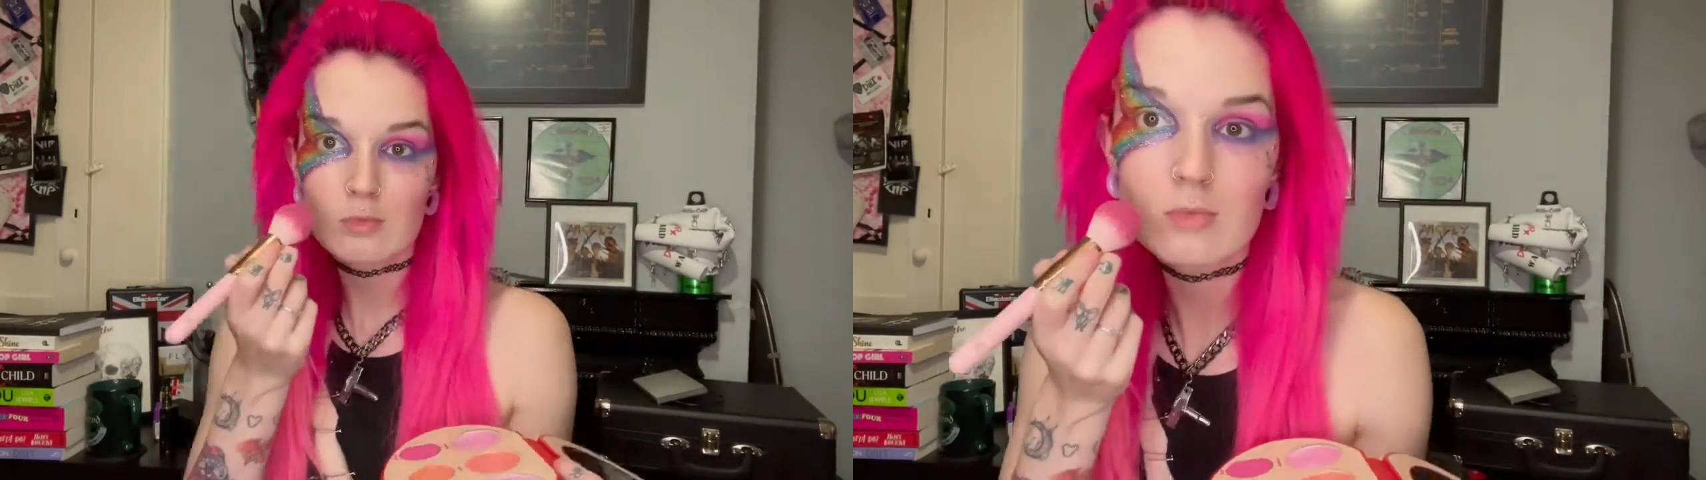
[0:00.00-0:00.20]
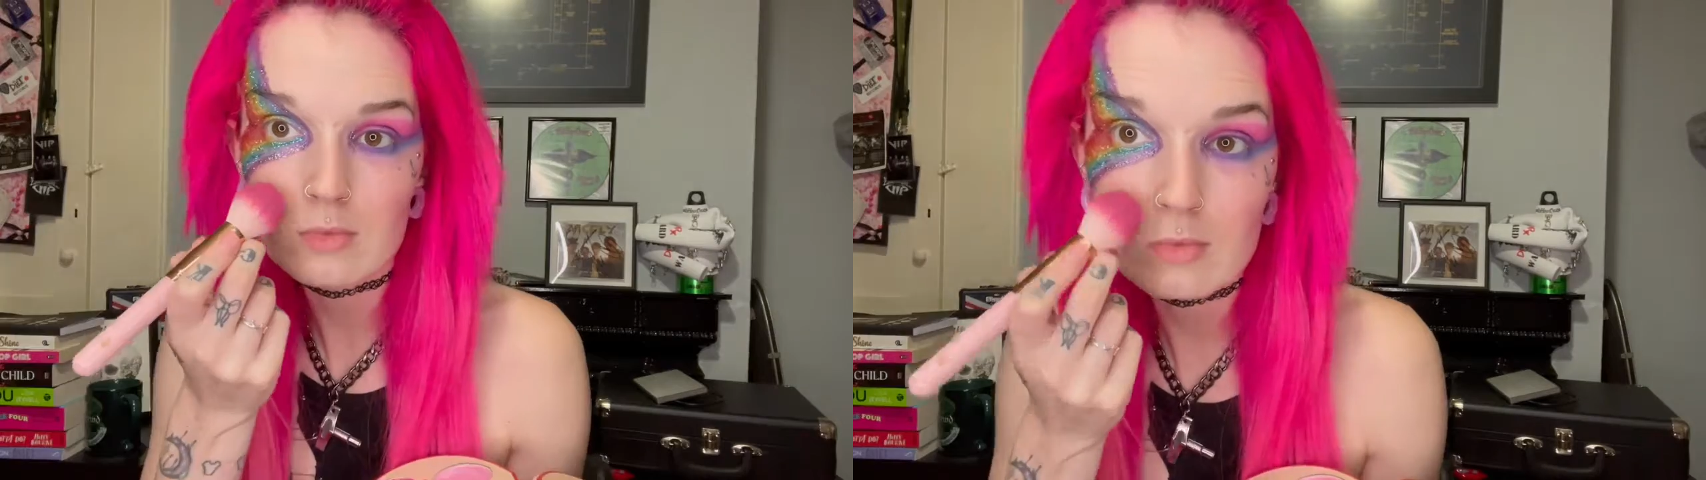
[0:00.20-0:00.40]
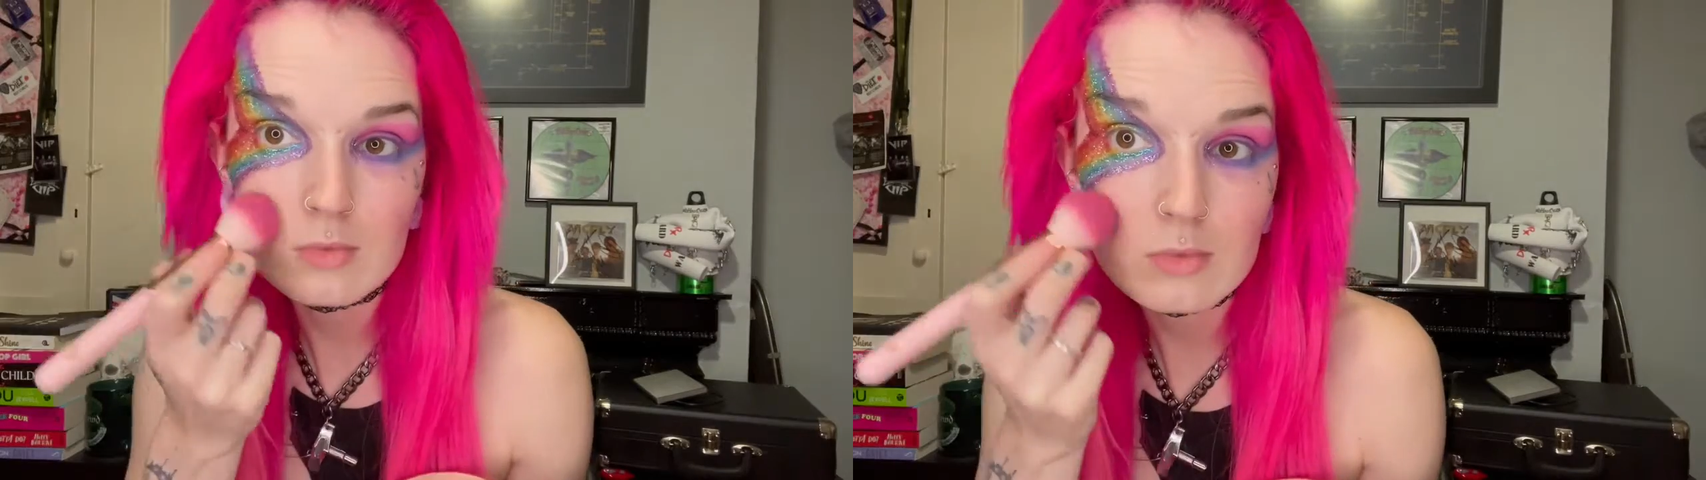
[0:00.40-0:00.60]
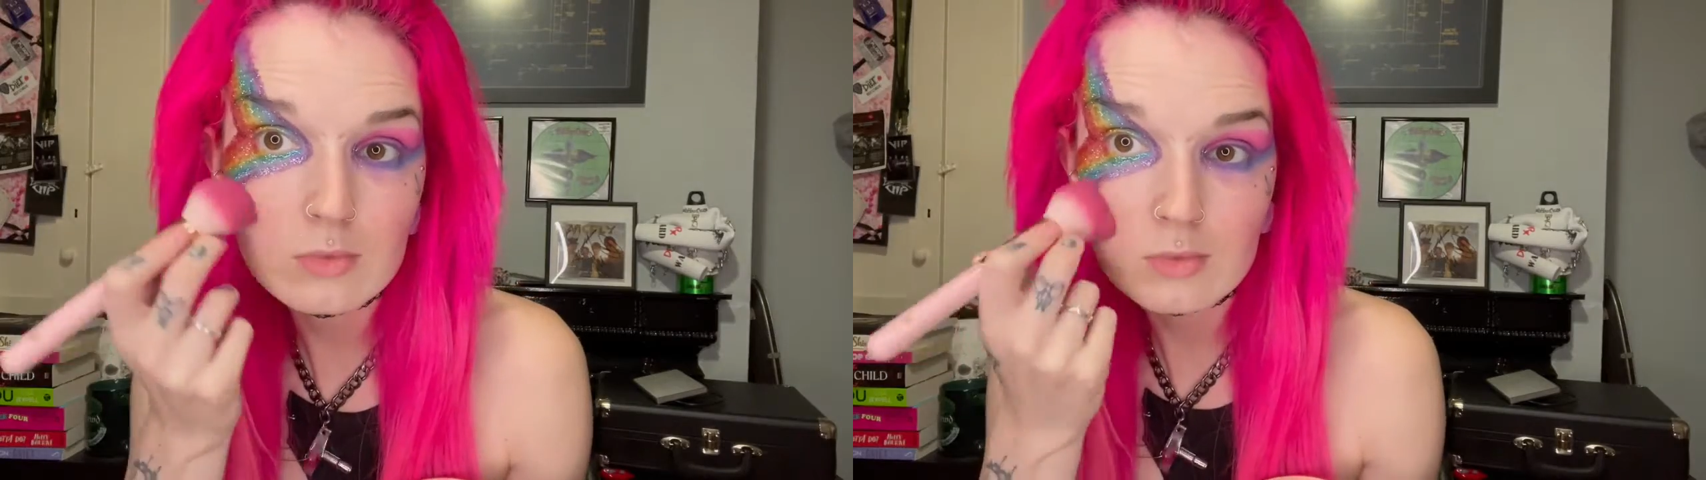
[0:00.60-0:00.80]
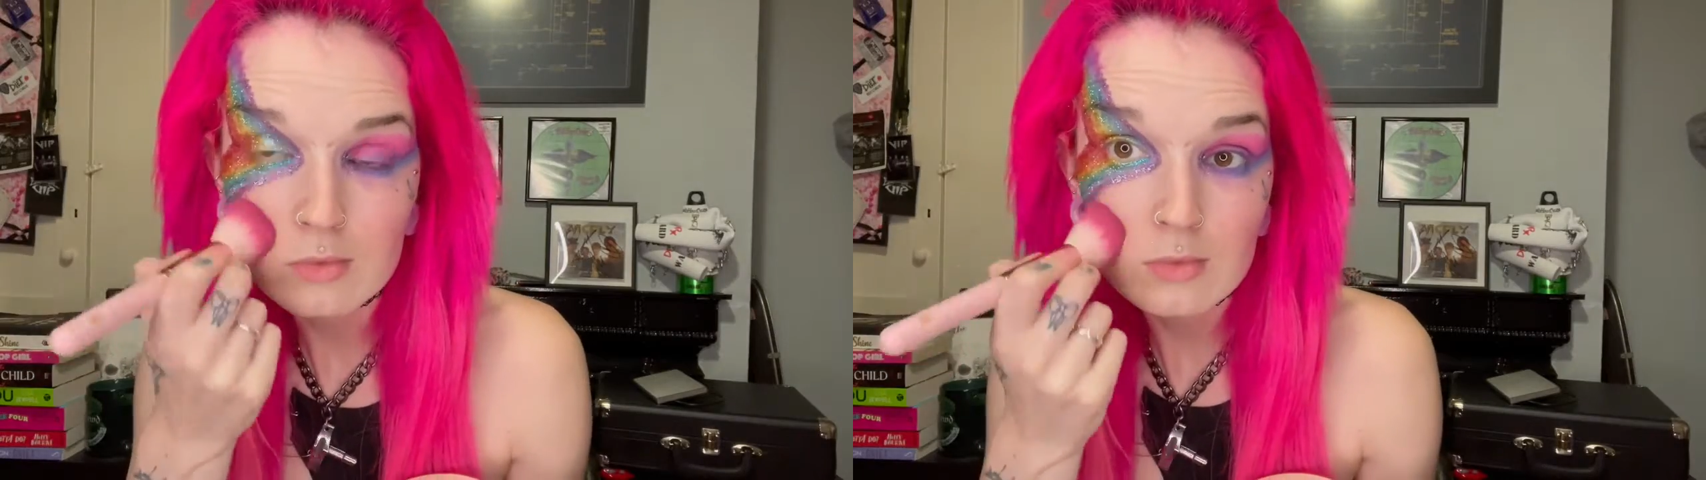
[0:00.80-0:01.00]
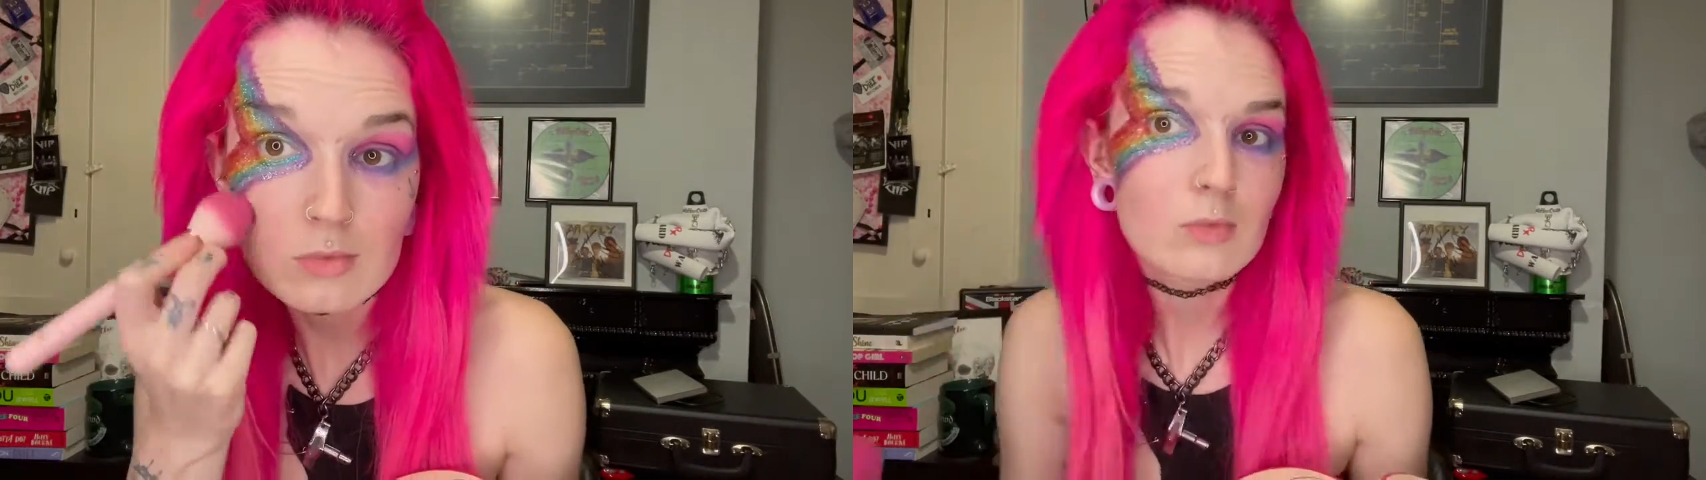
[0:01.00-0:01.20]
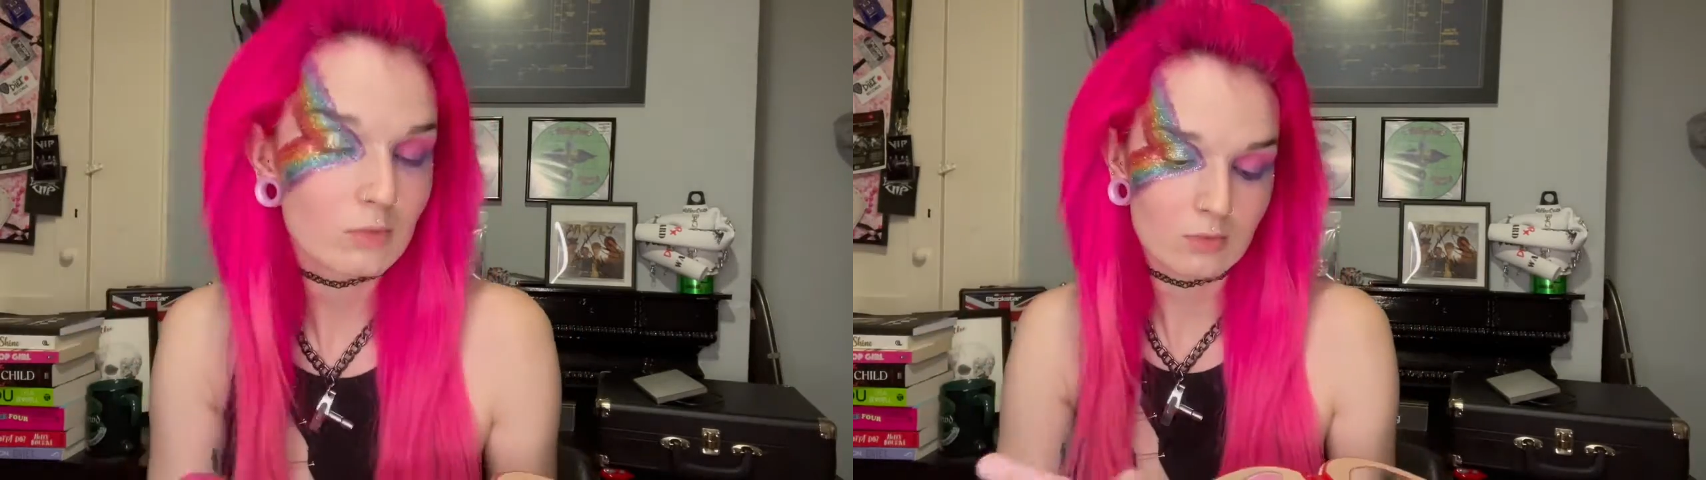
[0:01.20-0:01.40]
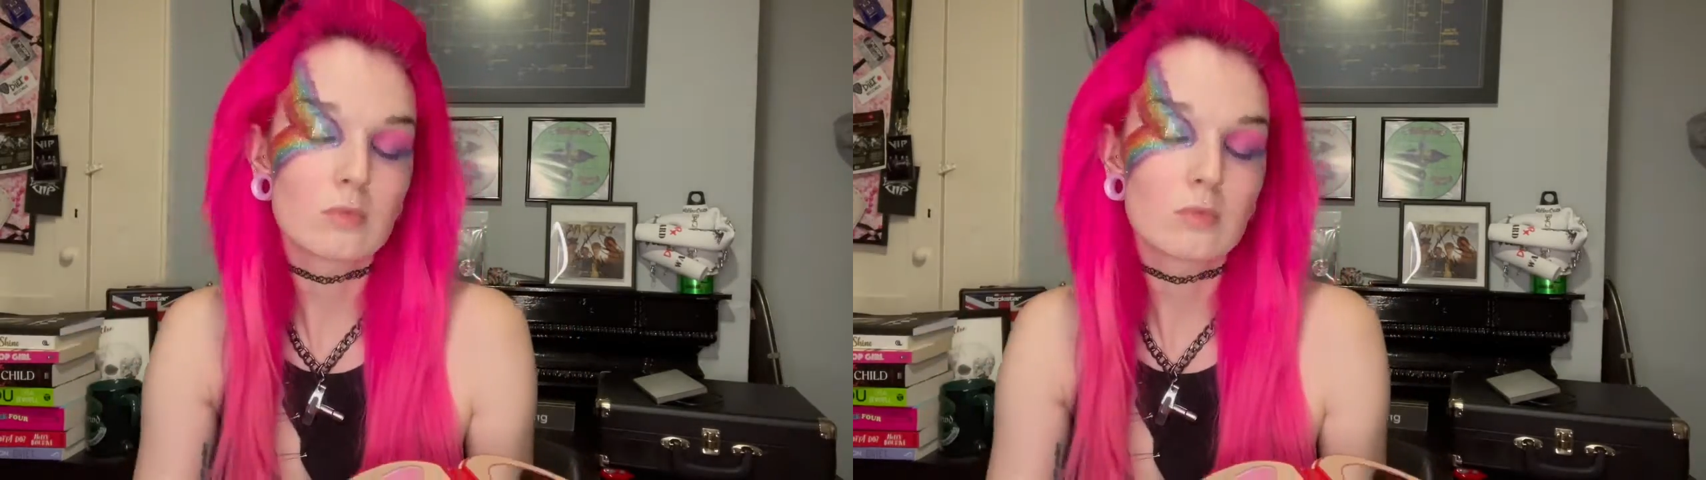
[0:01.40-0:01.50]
to give my face some